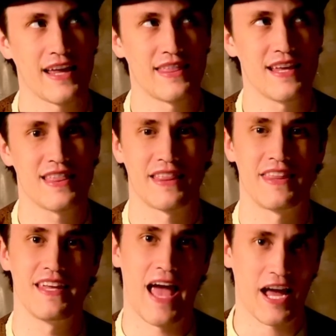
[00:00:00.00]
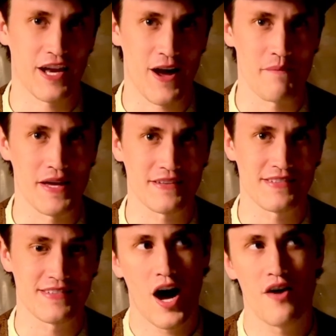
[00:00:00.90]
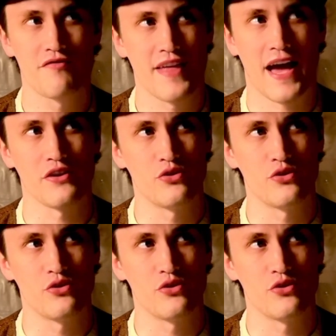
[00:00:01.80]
think that the economics of that